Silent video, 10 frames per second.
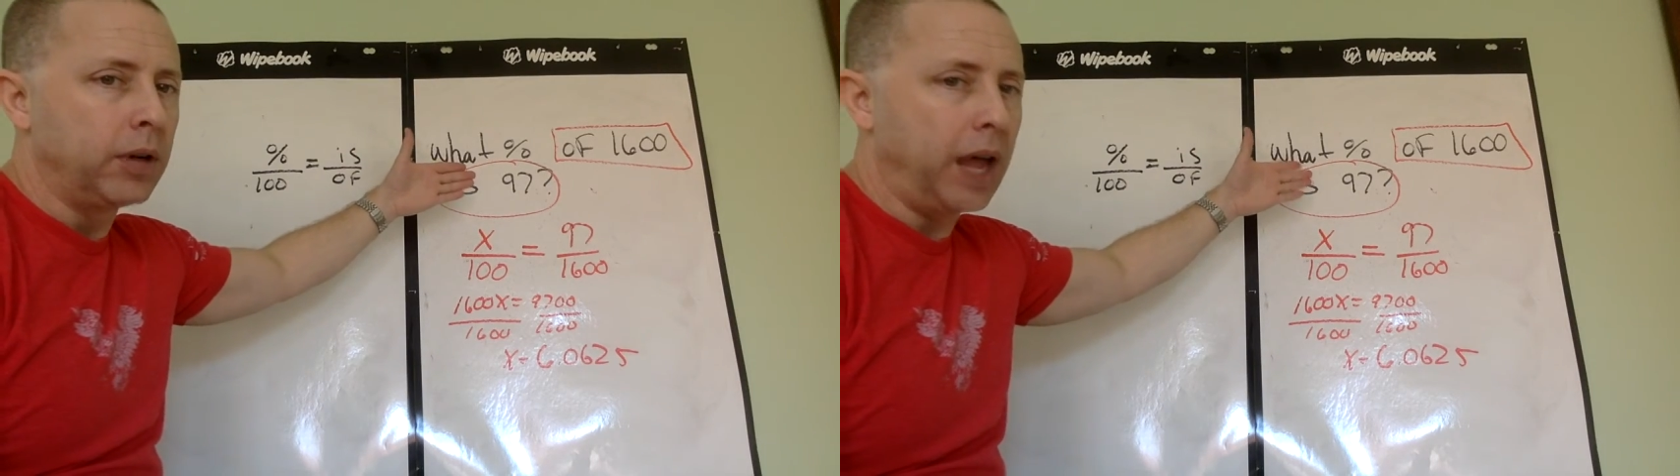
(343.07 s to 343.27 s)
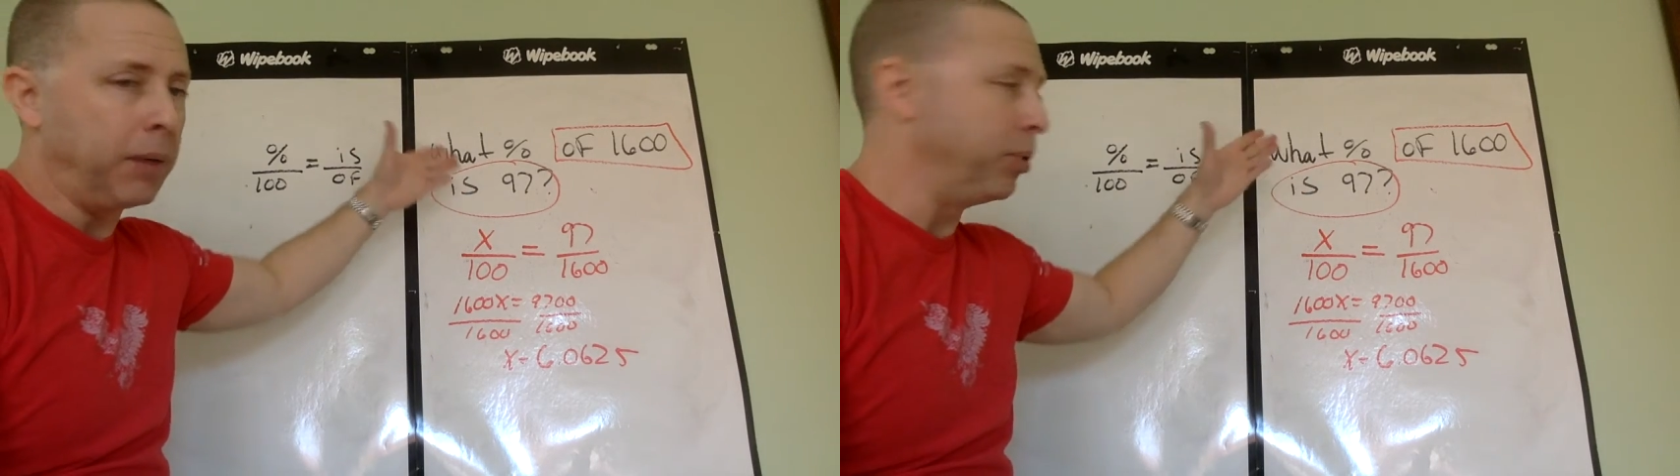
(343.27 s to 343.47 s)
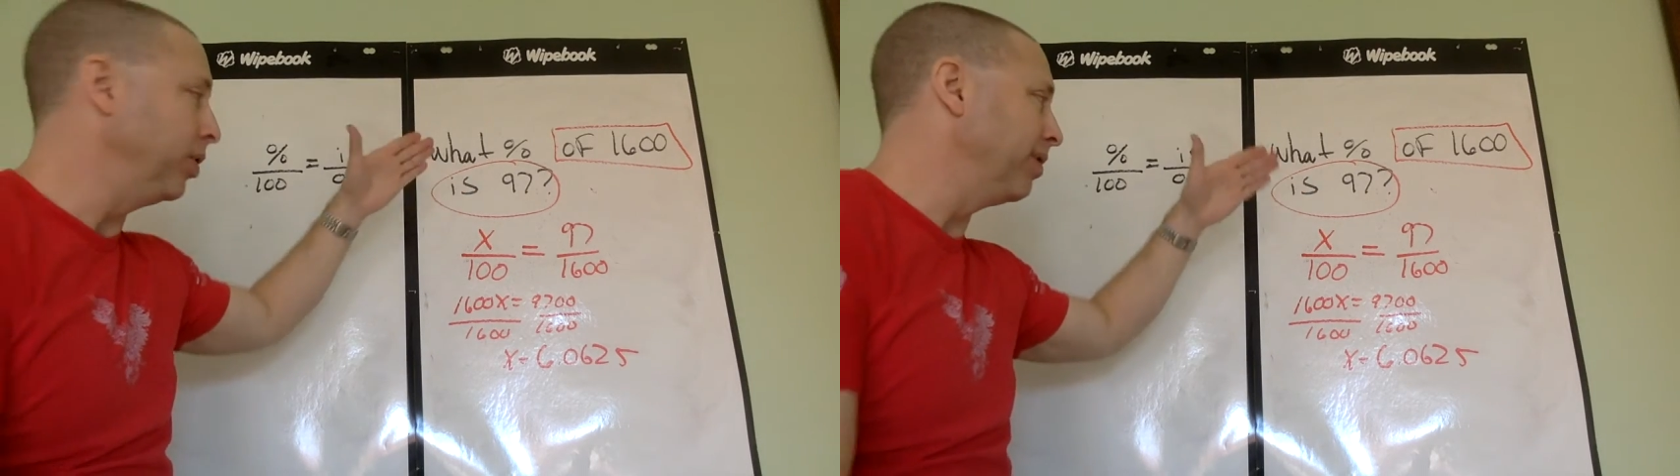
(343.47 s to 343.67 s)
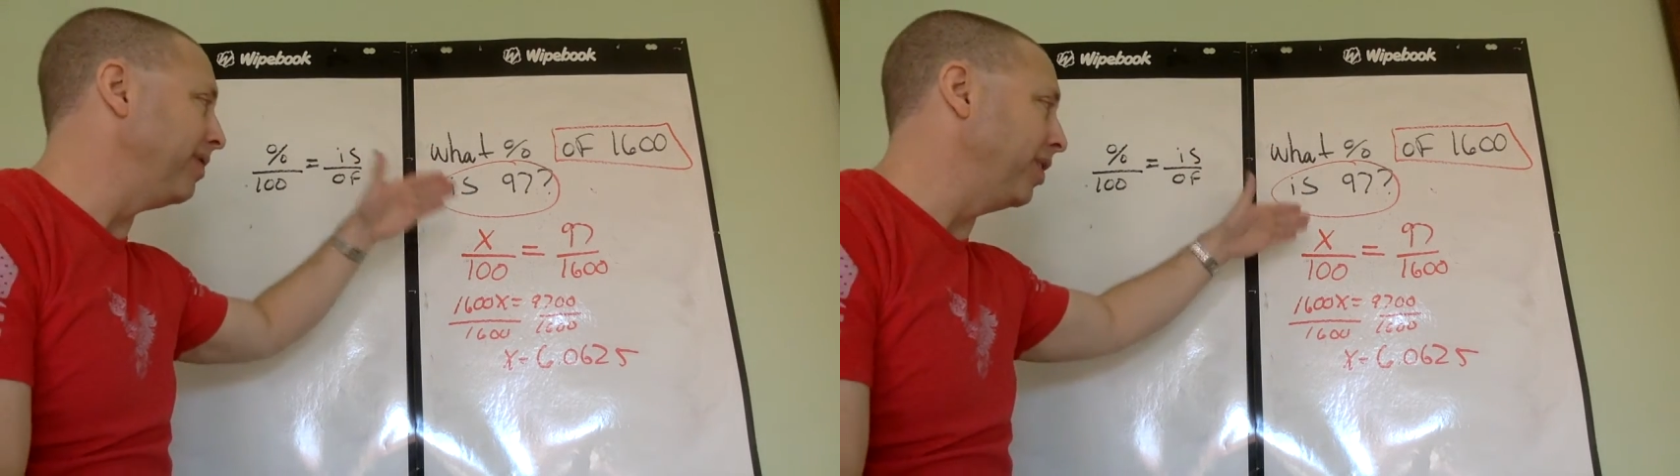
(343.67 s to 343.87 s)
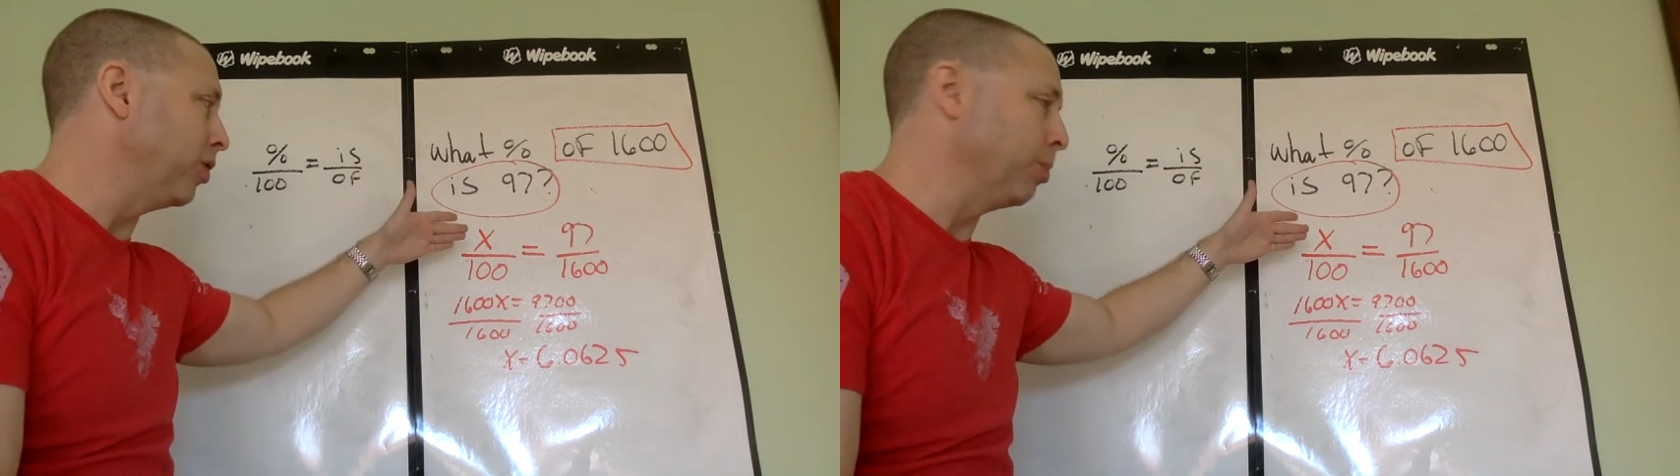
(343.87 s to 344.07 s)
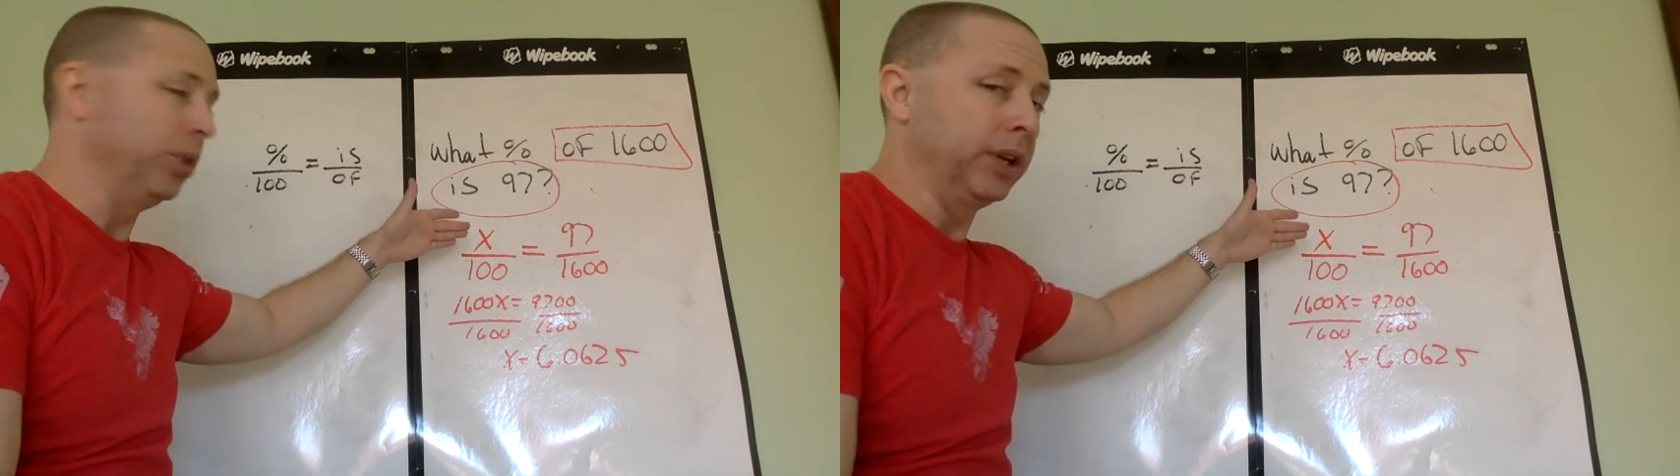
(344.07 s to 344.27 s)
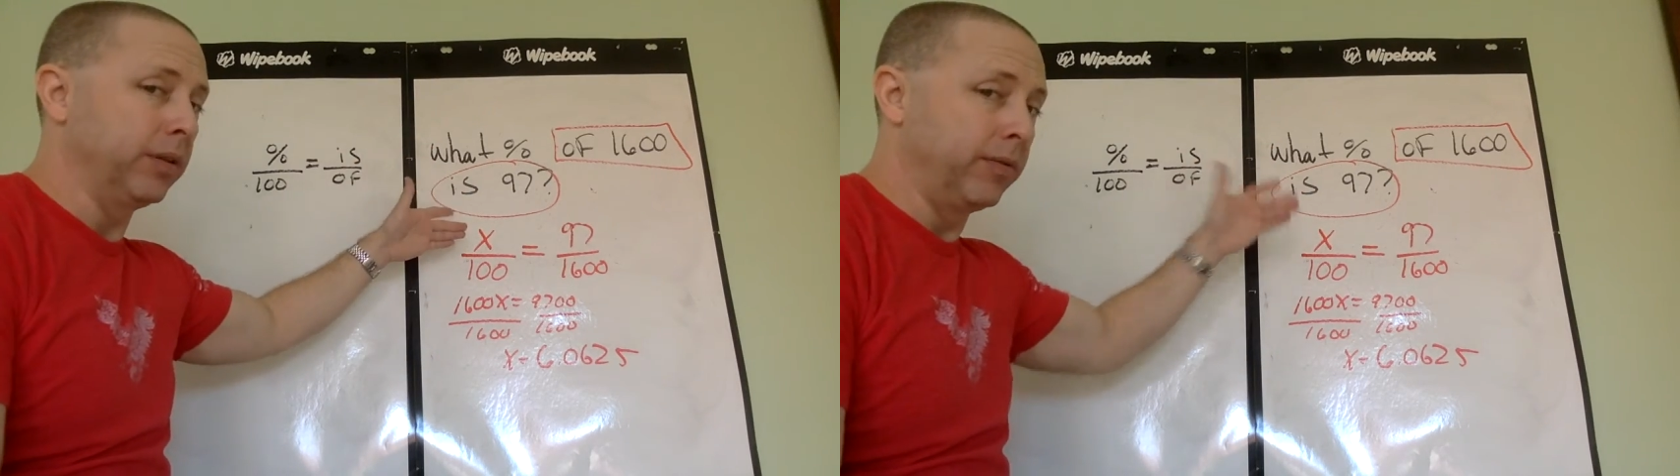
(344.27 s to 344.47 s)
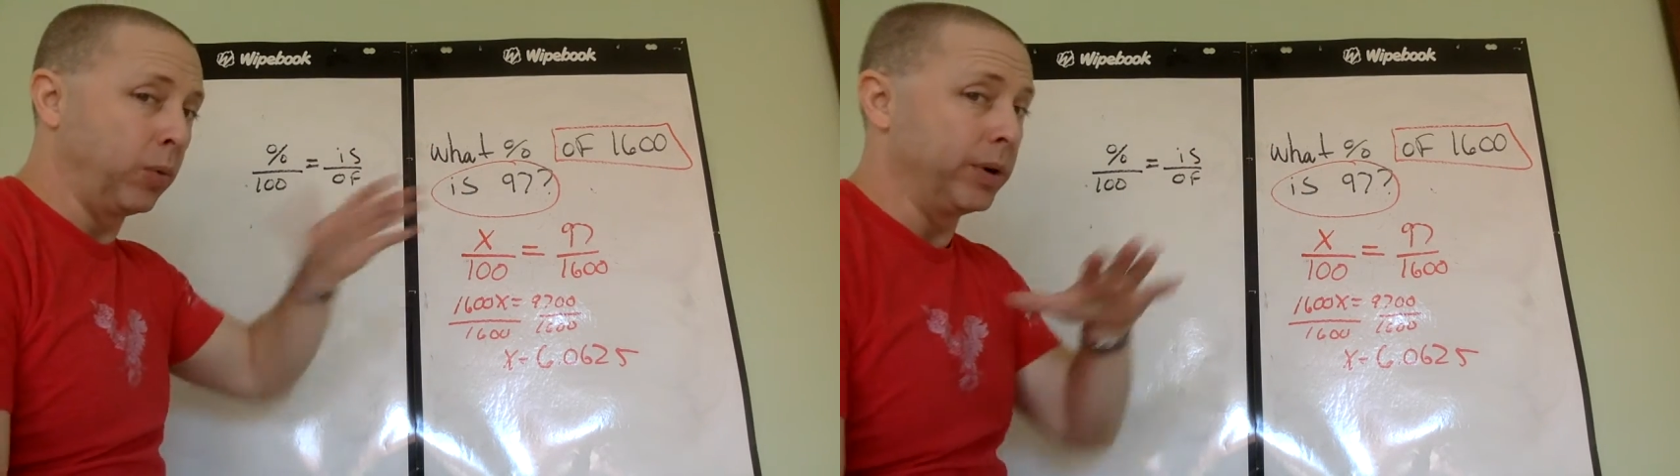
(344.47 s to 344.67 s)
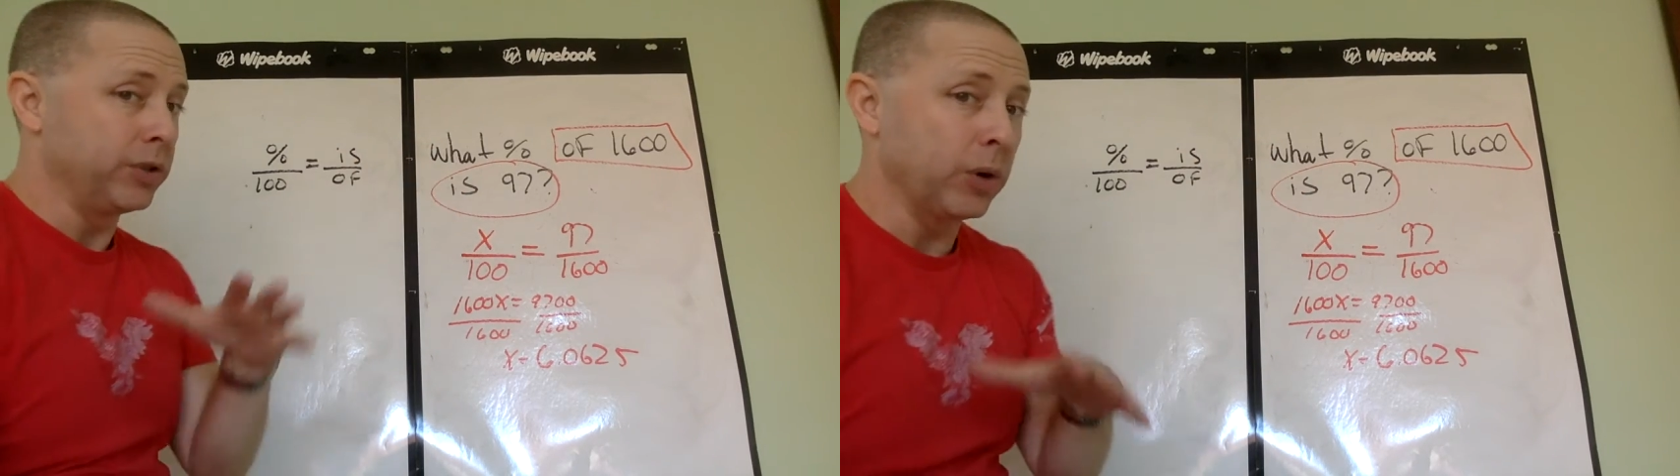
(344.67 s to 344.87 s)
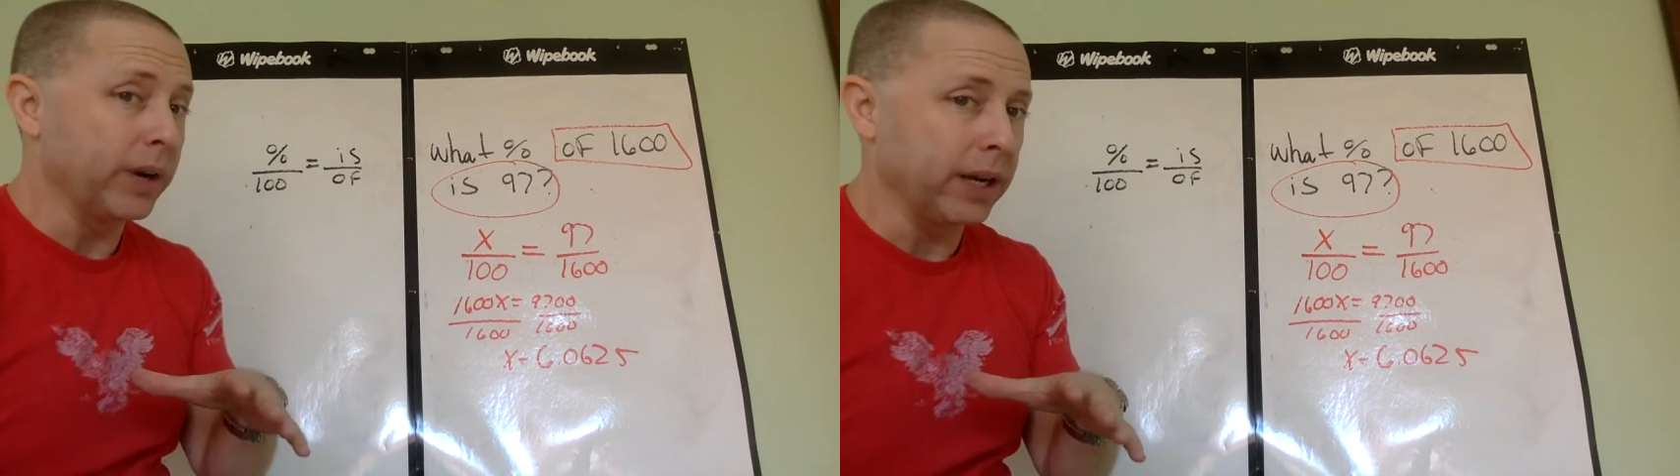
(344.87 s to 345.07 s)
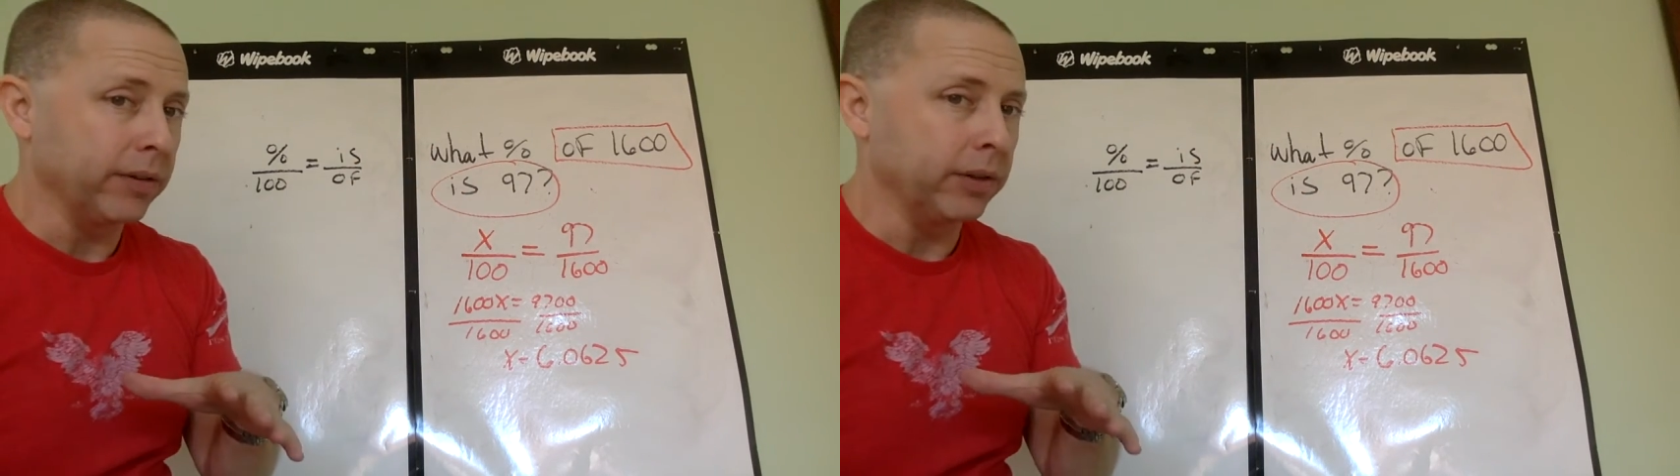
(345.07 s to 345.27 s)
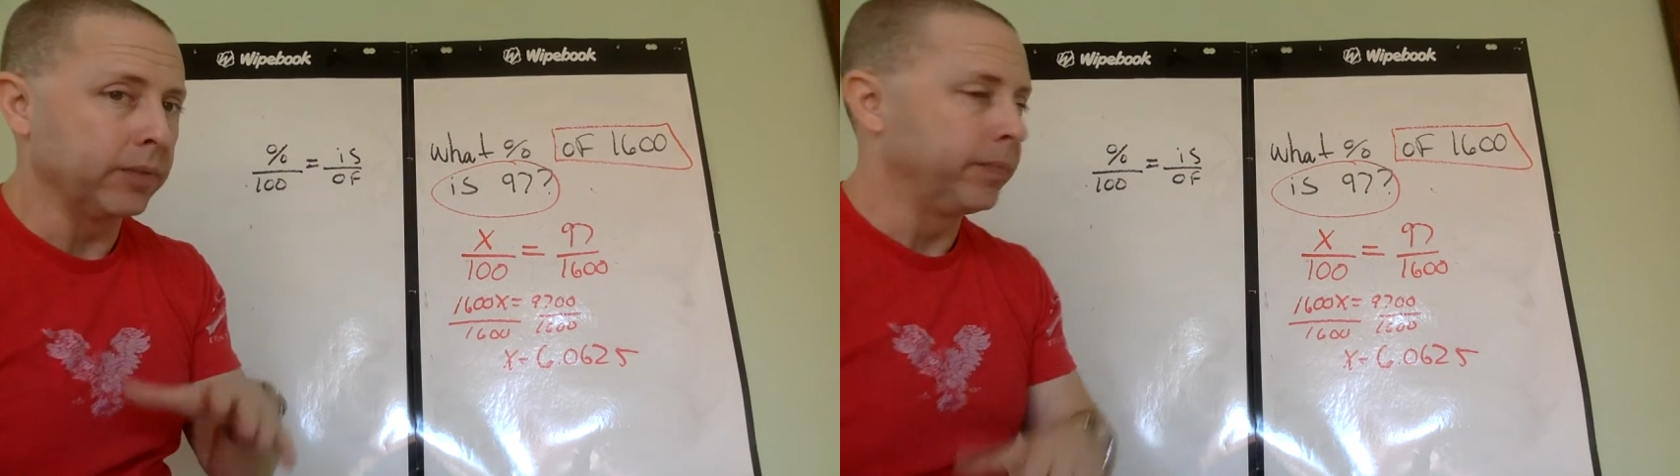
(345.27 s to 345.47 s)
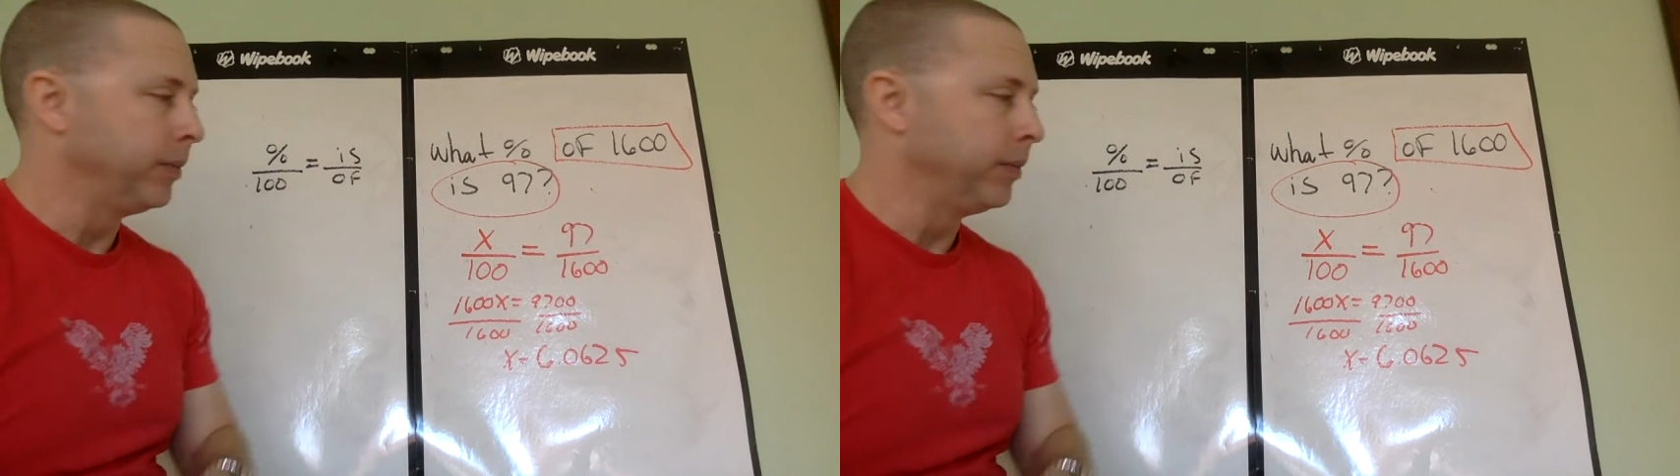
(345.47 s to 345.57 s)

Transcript: and putting a variable in for where you don't have it.